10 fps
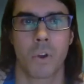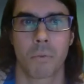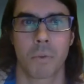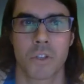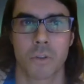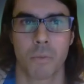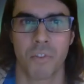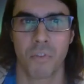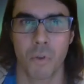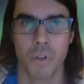Richard,
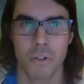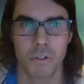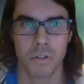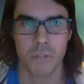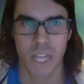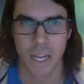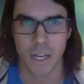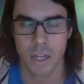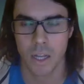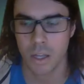before you do that,
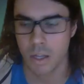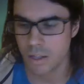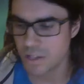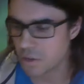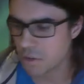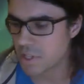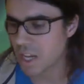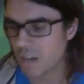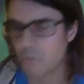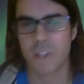you know, this
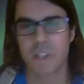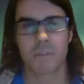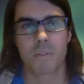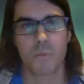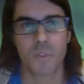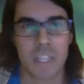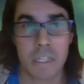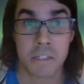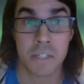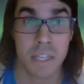kind of reminds me of the movie
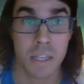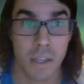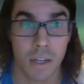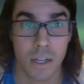E.T.,